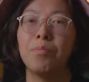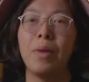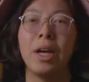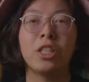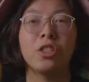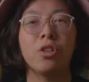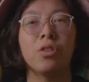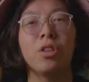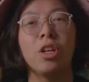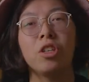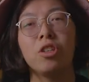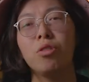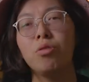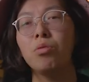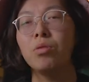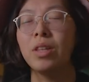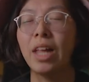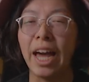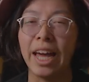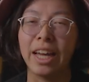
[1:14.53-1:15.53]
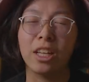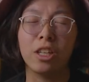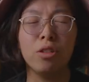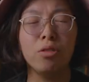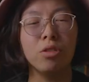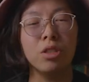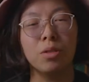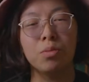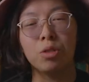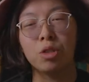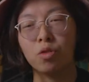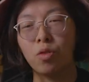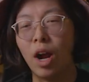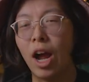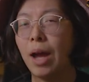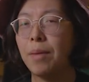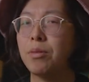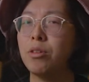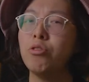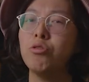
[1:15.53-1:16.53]
Make sure that you like, you
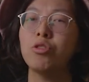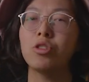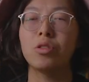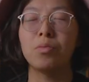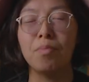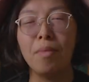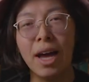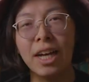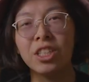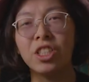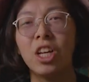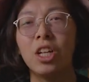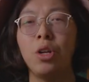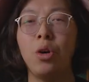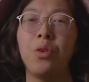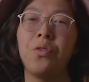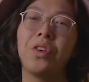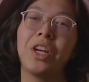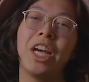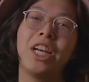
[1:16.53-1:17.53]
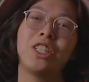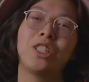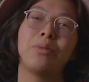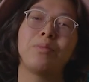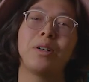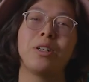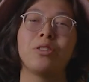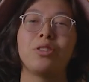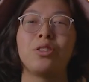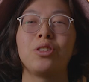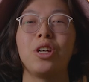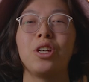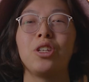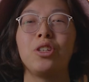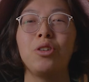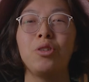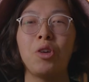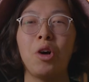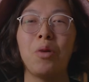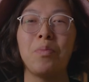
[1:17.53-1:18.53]
subscribe, you smash that notification bell so that
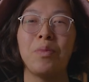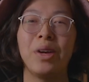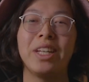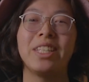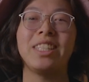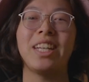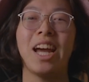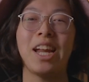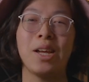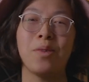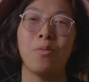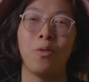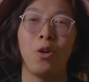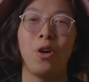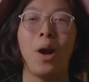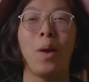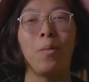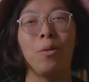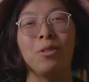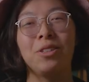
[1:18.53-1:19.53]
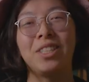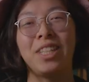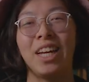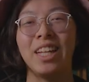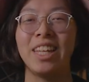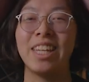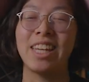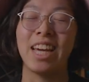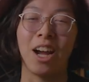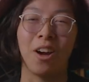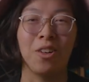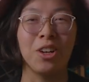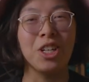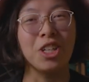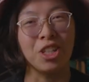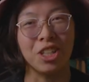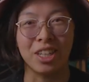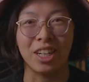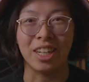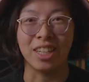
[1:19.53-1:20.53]
you don't miss any more Emerald's Daily Carry
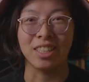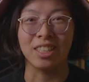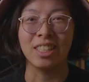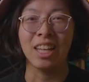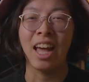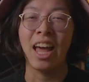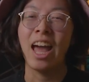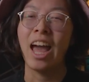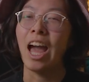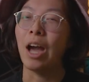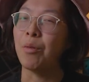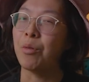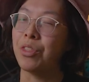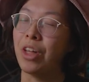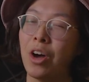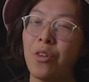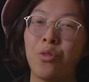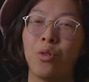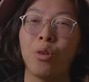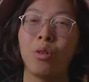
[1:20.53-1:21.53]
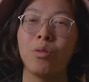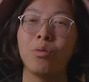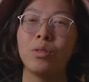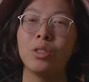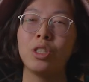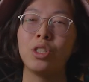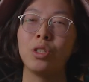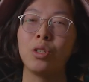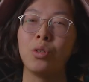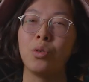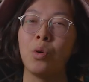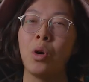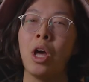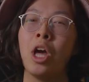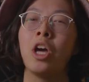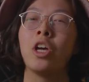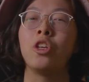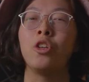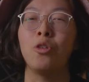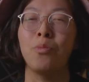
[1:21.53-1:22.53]
goodness. And without further ado,
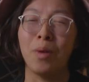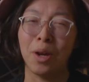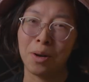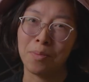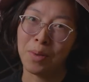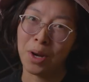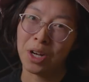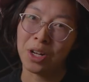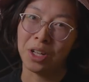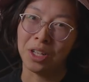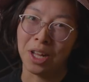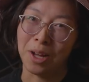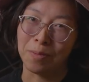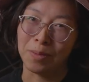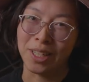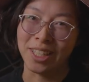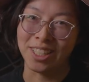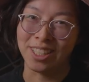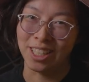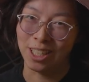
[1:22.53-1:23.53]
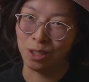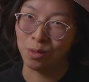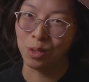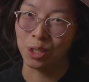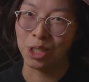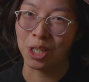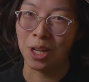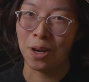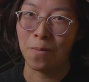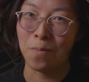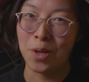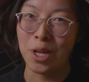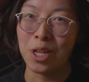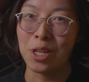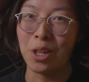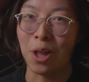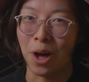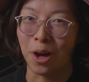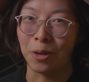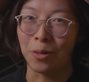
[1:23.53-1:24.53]
you better buckle up because this one's gonna be a
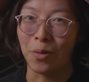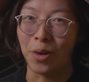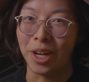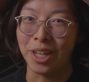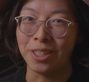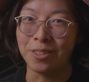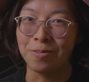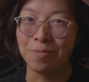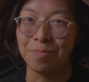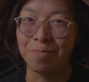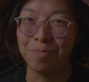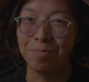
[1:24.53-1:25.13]
long one.